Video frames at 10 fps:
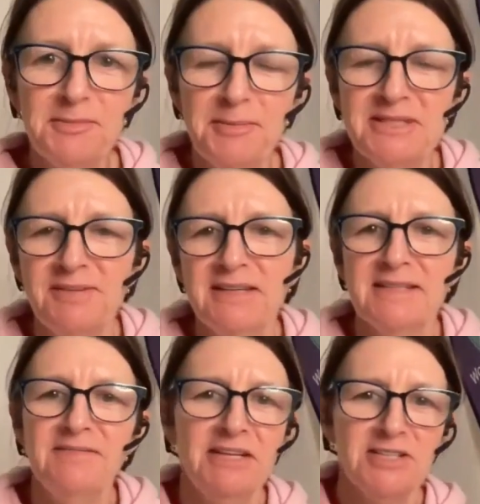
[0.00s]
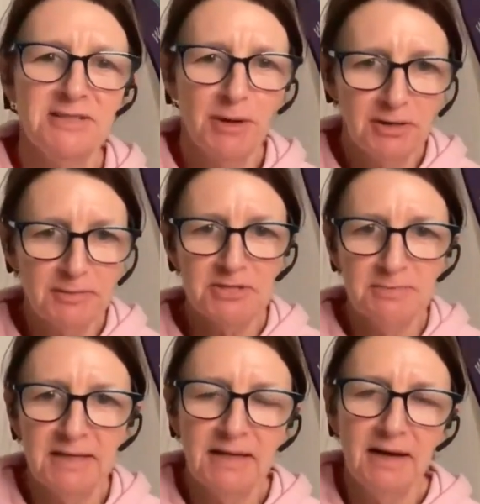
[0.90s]
from Women's Fitness Adventures. Welcome to
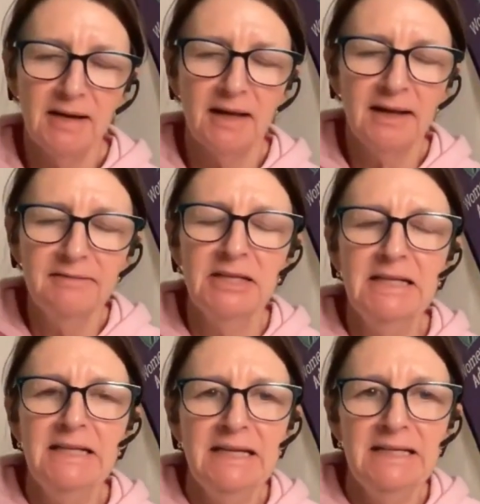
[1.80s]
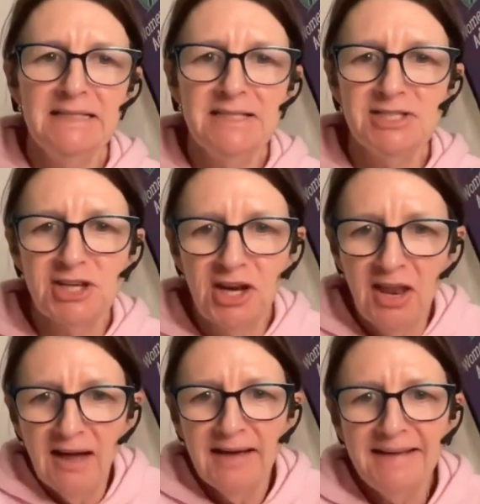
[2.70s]
Monday Night Live. It is
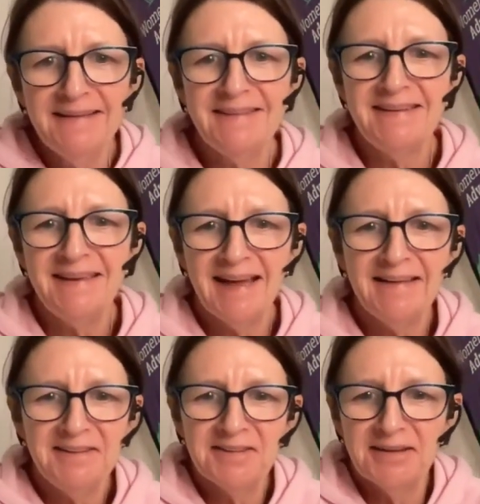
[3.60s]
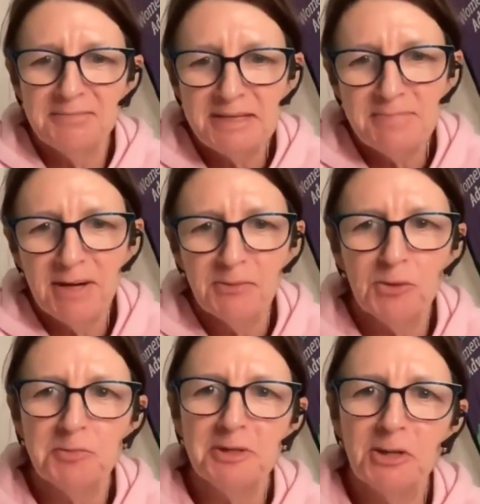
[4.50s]
July the 8th. I'm in my
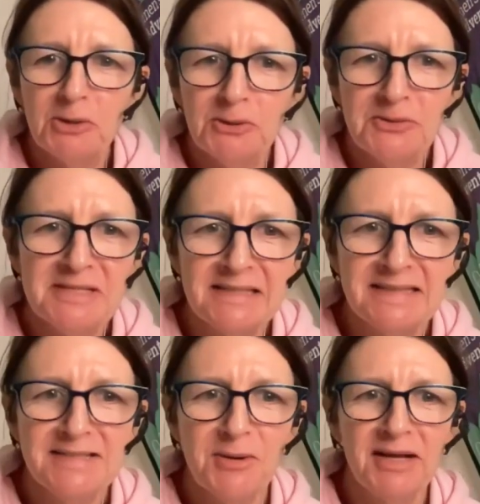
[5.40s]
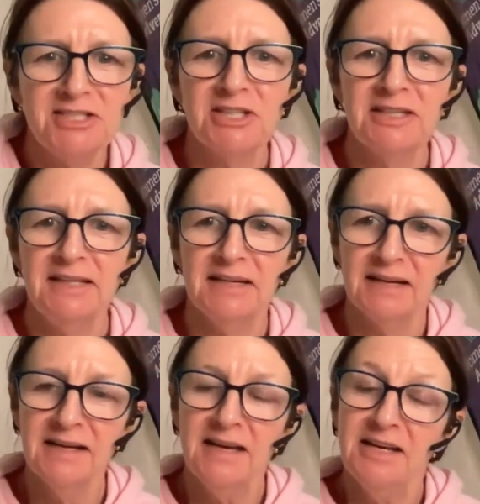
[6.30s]
warm clothes. It is quite chilly
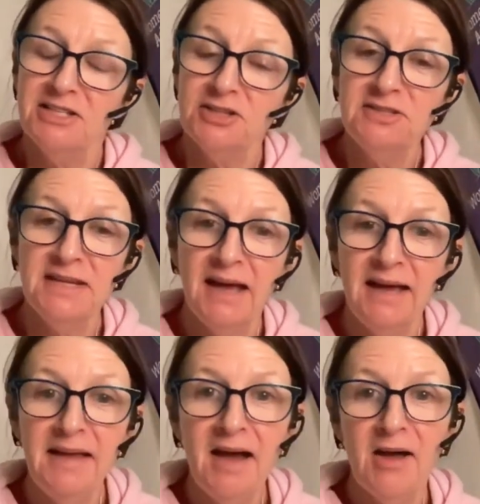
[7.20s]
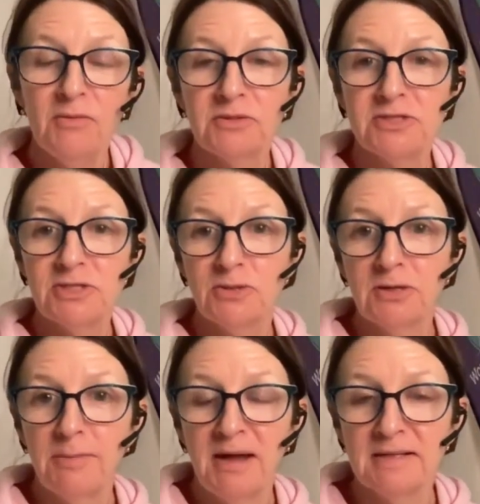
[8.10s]
here. Today, I want to
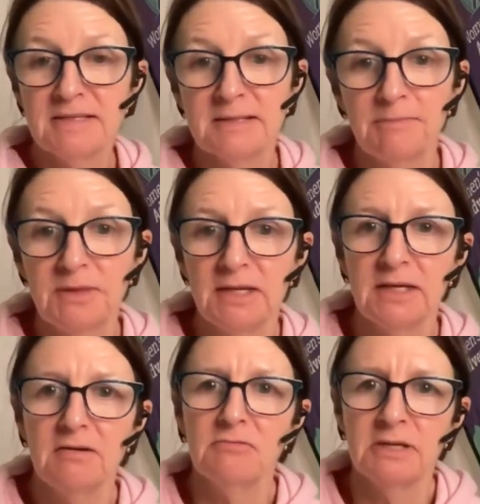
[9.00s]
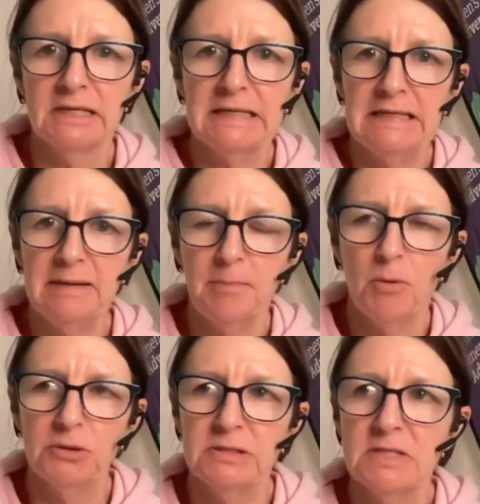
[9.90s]
talk about something really
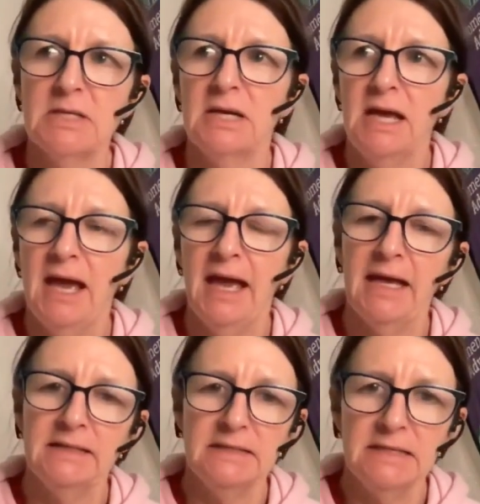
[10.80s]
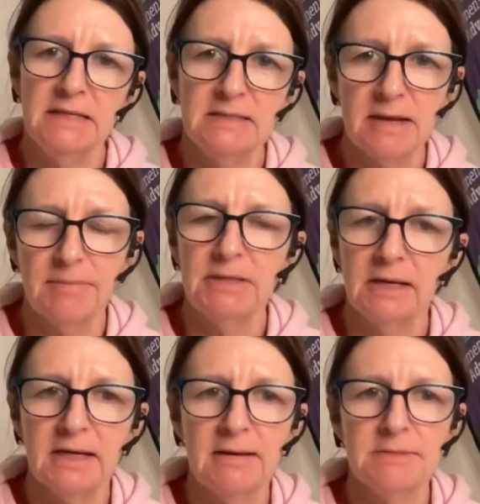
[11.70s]
important, and it's something
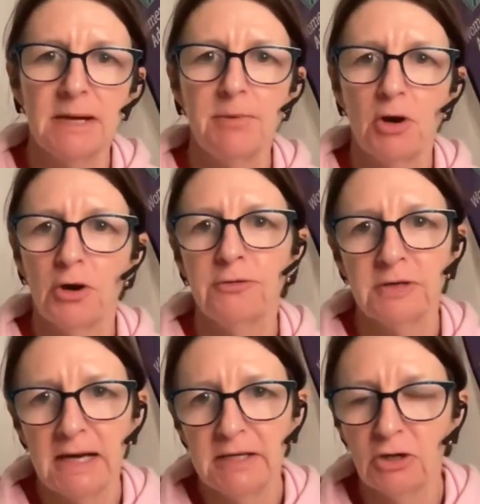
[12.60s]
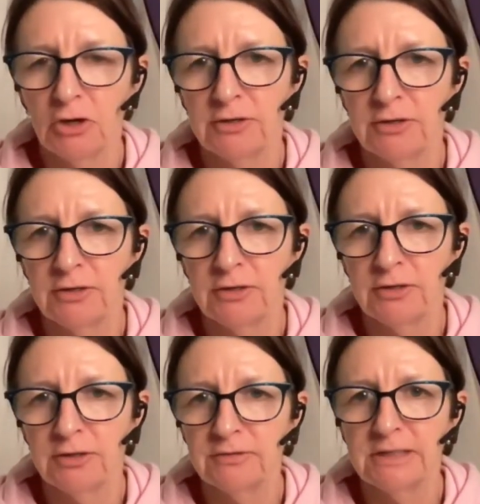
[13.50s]
that comes up over and
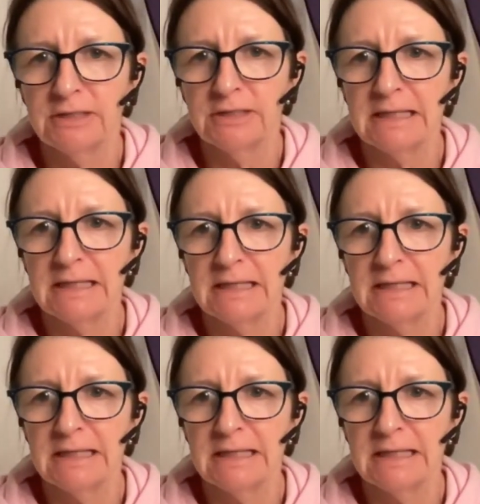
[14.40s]
over